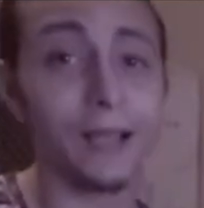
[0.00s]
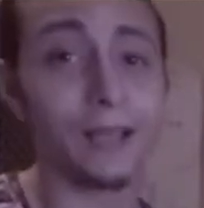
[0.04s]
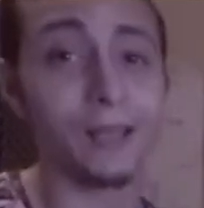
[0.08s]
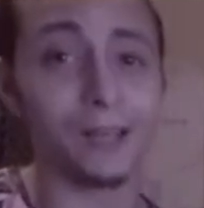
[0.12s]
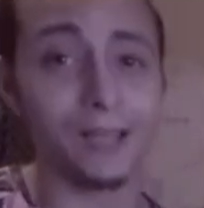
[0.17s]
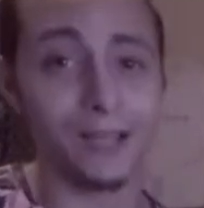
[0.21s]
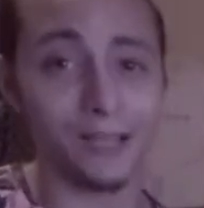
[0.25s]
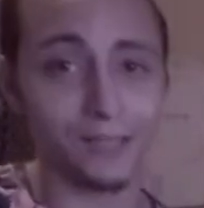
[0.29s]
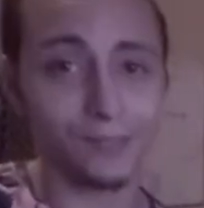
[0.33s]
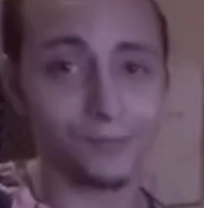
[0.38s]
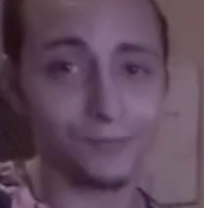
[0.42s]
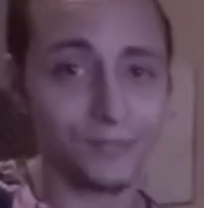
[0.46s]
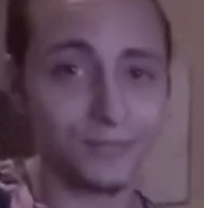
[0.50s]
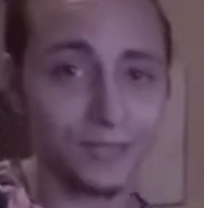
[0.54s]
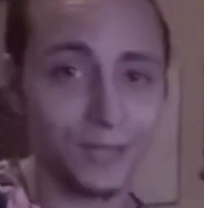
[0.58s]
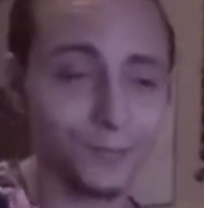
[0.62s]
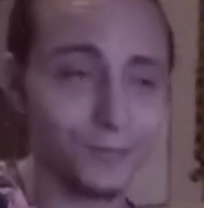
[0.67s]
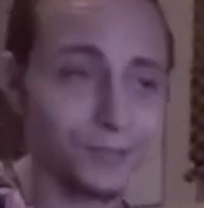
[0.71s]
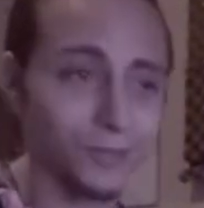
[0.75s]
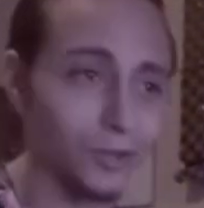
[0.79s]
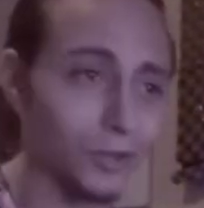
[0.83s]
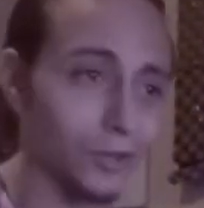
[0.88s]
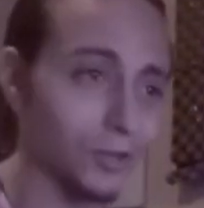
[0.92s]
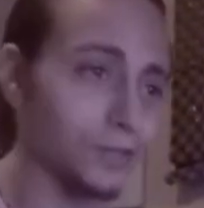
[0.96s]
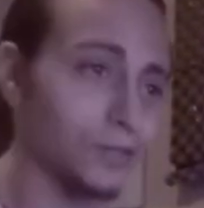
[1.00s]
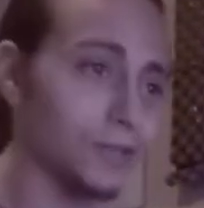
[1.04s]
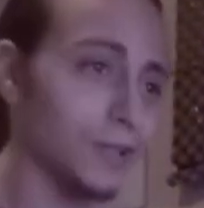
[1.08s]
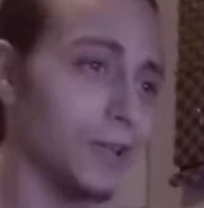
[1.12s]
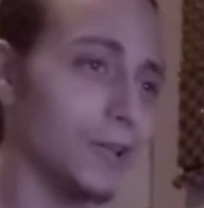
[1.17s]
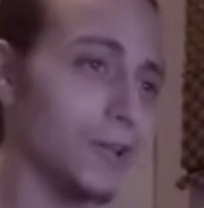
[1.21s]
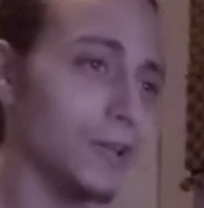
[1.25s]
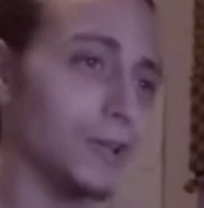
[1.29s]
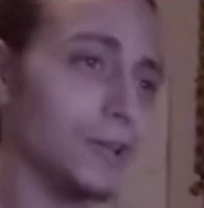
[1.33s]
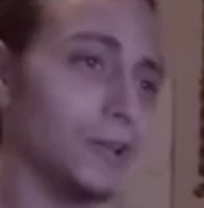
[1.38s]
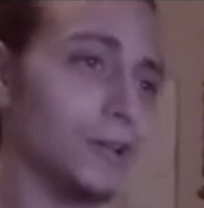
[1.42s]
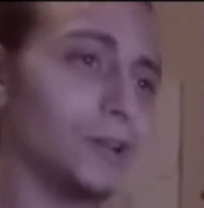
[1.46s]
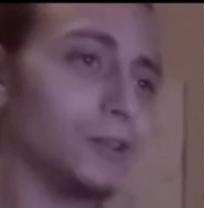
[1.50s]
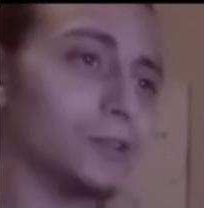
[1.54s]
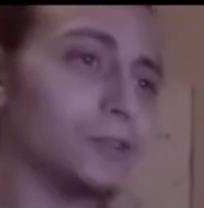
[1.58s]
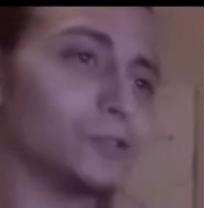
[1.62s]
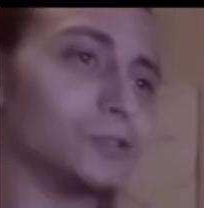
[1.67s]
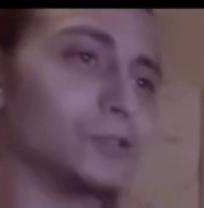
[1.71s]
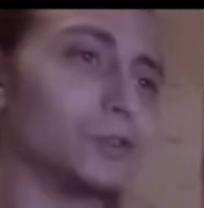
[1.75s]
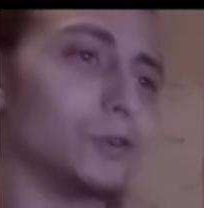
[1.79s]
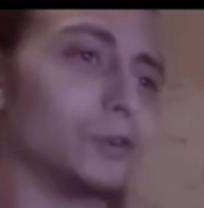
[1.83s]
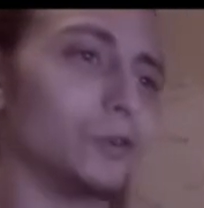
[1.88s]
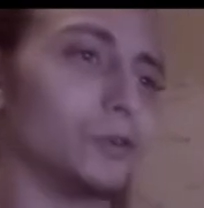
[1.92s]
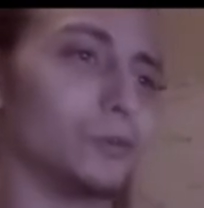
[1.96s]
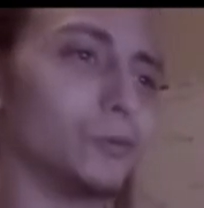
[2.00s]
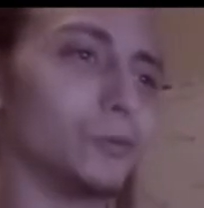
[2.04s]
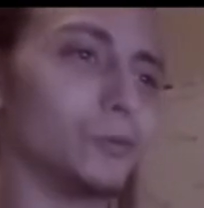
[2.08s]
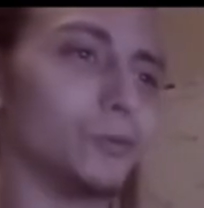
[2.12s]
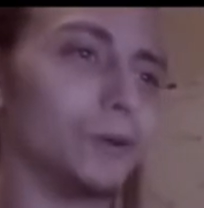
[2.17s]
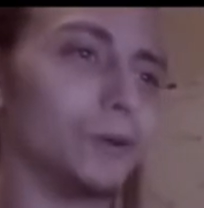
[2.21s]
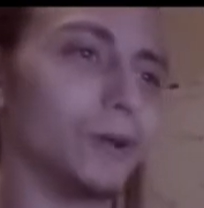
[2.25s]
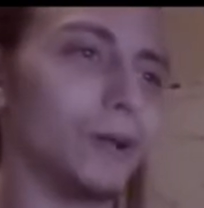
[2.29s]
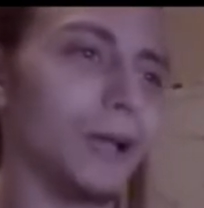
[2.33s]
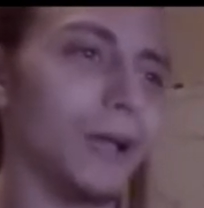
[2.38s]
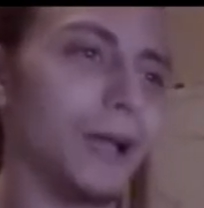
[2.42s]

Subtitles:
got a lot of different types of songs. So